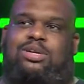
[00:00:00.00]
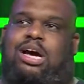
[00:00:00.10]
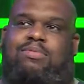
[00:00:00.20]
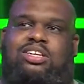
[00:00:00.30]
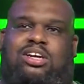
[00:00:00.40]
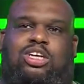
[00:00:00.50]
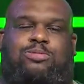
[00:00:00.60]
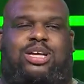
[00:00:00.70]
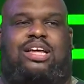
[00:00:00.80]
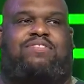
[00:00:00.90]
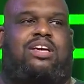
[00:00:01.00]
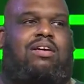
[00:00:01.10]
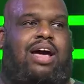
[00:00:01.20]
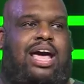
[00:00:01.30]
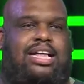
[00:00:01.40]
been coming to church, you've been lifting
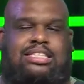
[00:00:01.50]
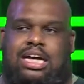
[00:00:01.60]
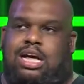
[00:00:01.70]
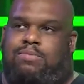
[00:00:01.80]
your hands,